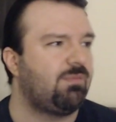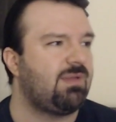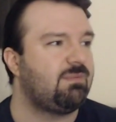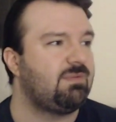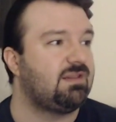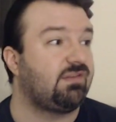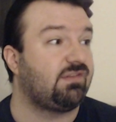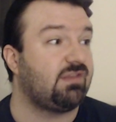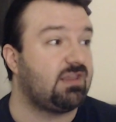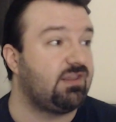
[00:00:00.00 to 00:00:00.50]

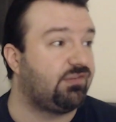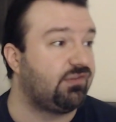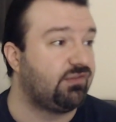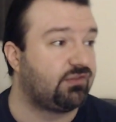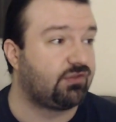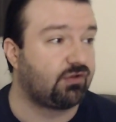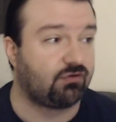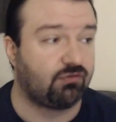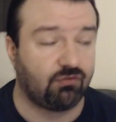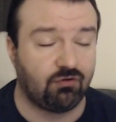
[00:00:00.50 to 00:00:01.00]
Maybe this
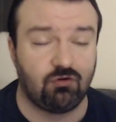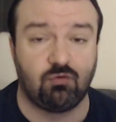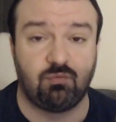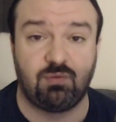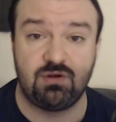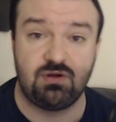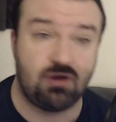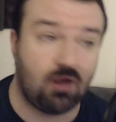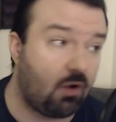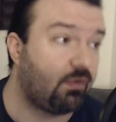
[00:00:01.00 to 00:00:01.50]
isn't the crew.
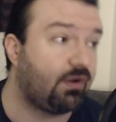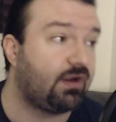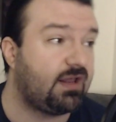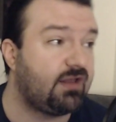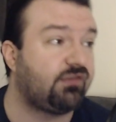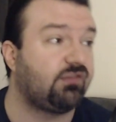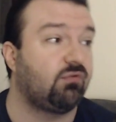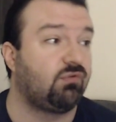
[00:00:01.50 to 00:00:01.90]
But no, it is.